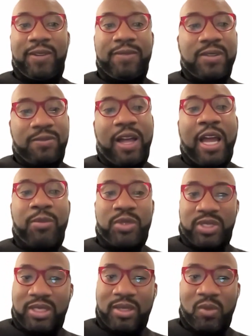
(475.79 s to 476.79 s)

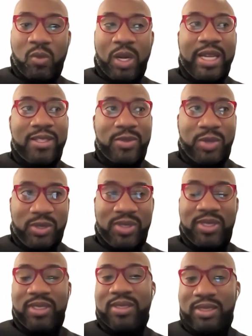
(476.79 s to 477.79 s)
55% of whites
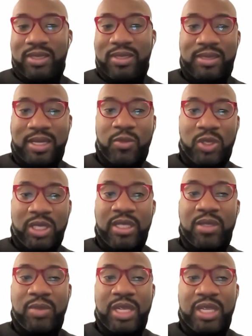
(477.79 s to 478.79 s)
persist in
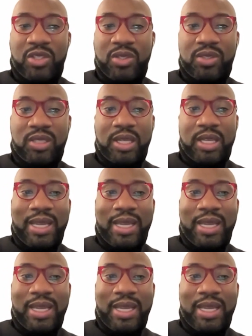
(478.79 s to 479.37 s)
STEM-related majors.